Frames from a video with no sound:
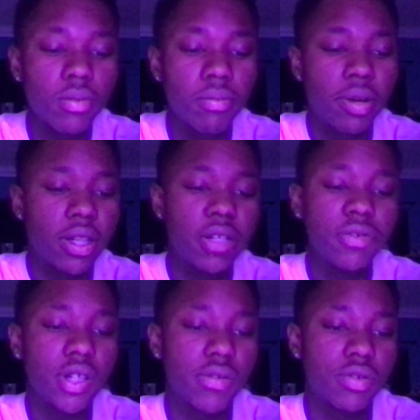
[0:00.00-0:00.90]
my Lyft
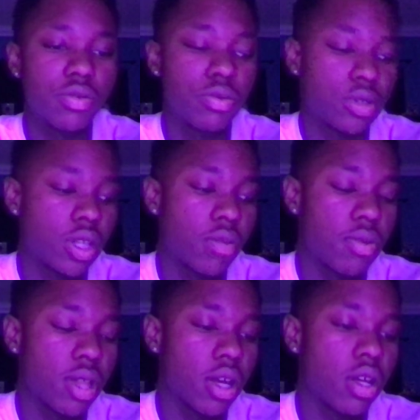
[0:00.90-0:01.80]
driver too was telling me
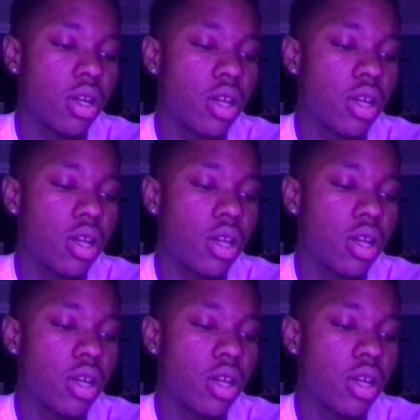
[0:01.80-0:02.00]
like,